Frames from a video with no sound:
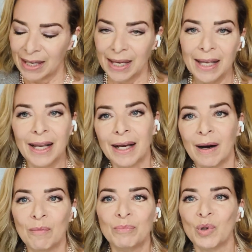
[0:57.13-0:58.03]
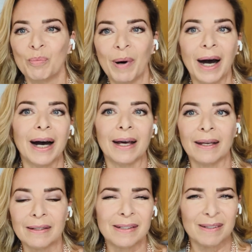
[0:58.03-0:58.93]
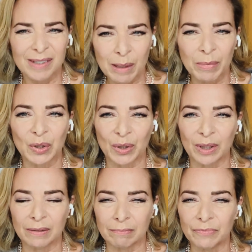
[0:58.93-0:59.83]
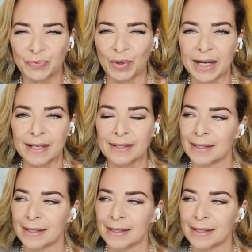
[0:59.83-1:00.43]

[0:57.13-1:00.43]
Eating humble pie is a similar phrase.